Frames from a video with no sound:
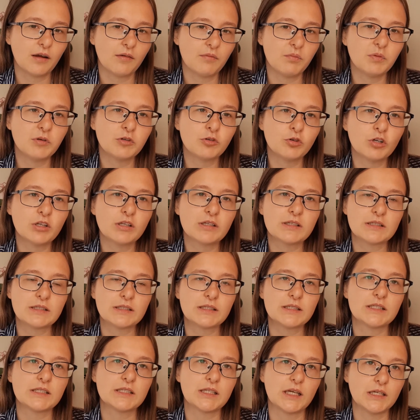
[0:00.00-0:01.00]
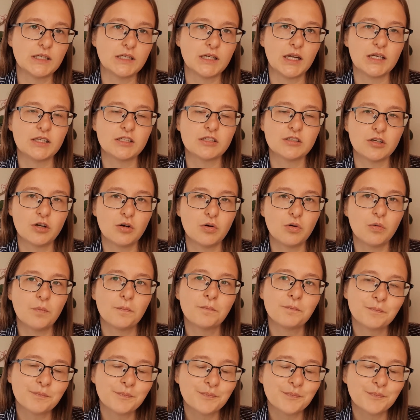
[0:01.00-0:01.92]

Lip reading: I've been doing it since Sunday, so